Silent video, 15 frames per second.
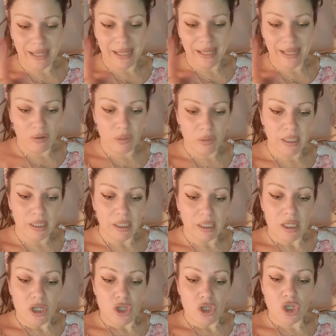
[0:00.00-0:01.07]
alchemy,
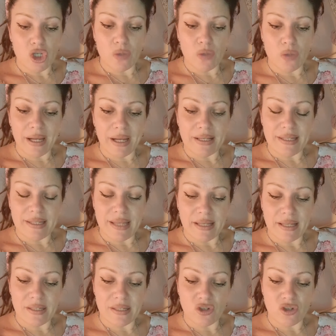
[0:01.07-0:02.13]
to
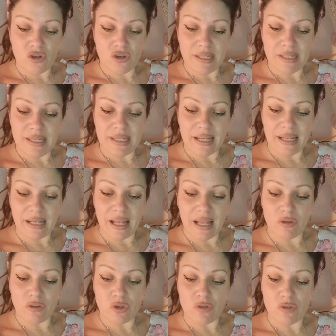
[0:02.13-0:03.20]
access, transcend
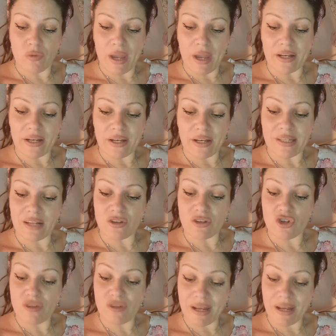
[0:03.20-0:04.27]
levels of awareness and
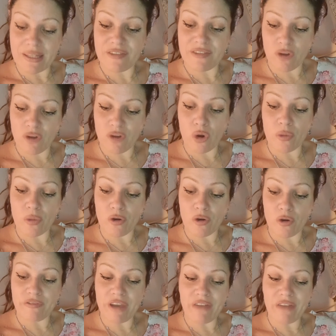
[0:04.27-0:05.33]
transform your
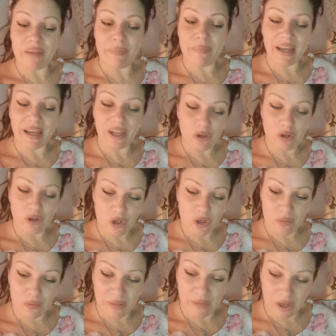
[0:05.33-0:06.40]
very
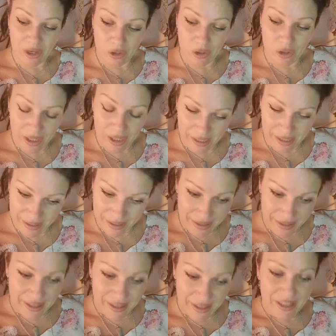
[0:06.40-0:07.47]
biologically
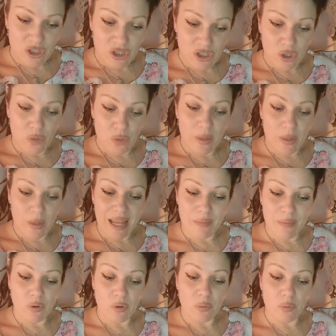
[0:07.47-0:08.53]
to
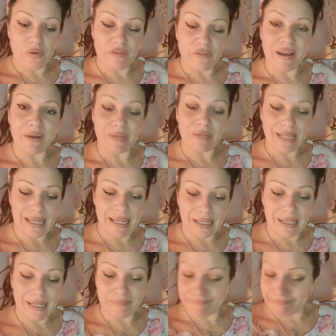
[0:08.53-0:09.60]
enable profound
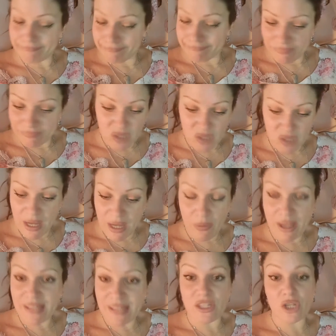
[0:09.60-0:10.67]
healing. There's many
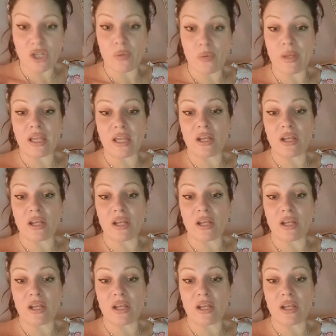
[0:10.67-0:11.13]
ways of doing it, do you